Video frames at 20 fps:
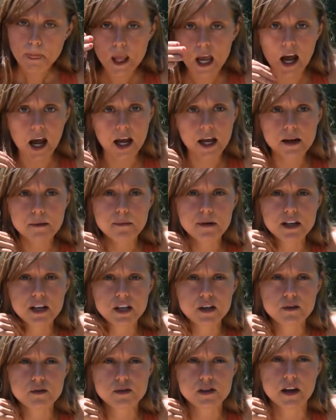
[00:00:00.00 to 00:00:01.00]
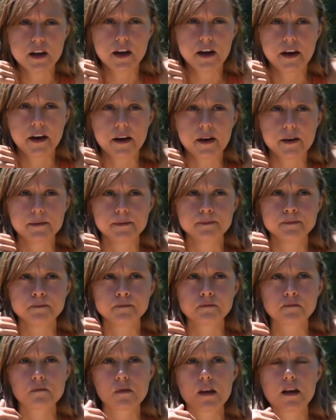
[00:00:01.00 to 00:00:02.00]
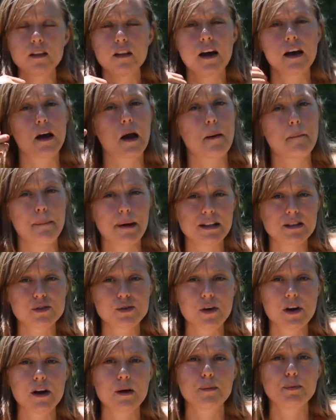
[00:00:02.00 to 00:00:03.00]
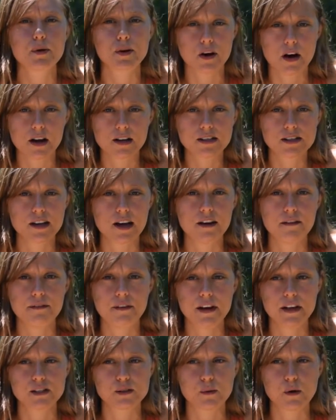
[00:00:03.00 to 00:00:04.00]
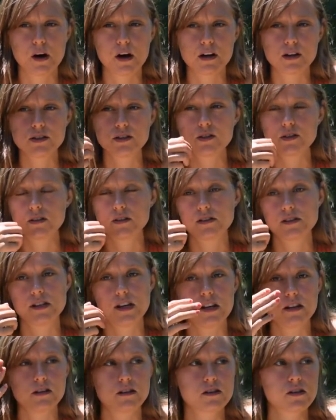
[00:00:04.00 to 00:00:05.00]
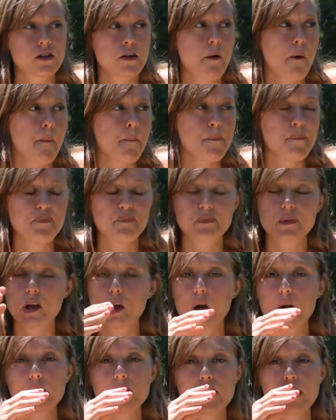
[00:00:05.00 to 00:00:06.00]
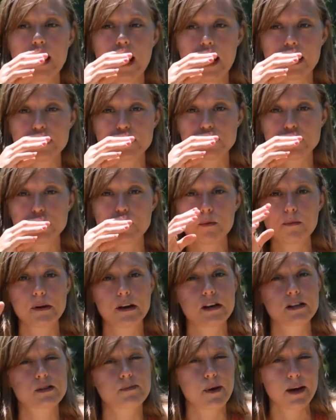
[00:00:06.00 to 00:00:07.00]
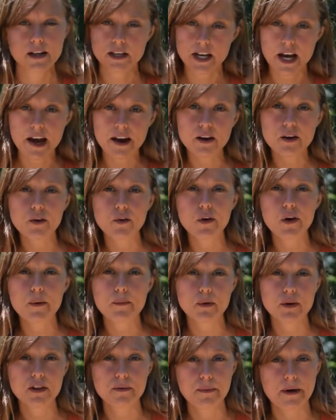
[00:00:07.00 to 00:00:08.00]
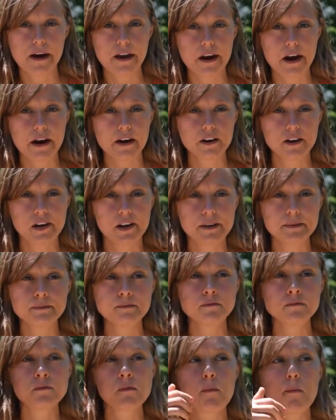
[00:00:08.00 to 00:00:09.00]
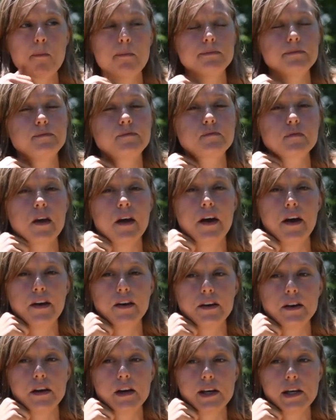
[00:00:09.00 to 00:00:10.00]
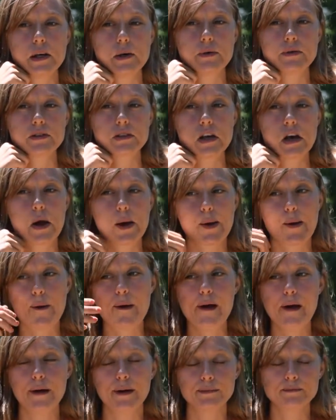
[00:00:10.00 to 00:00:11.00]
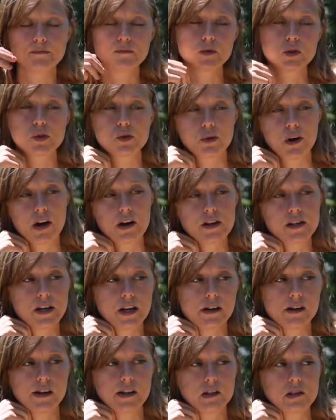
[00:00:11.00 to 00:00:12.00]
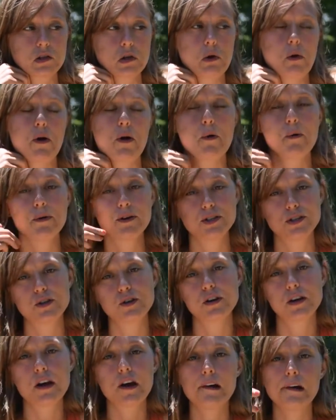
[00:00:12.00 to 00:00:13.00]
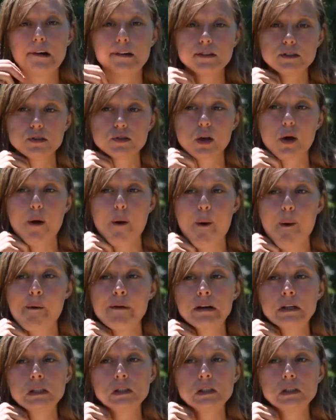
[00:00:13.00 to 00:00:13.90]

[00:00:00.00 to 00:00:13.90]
had been using like a benzoyl peroxide face wash since early high school because my dad grew up with bad acne, and he was like, hey, it's hereditary, so I don't want you to get it, so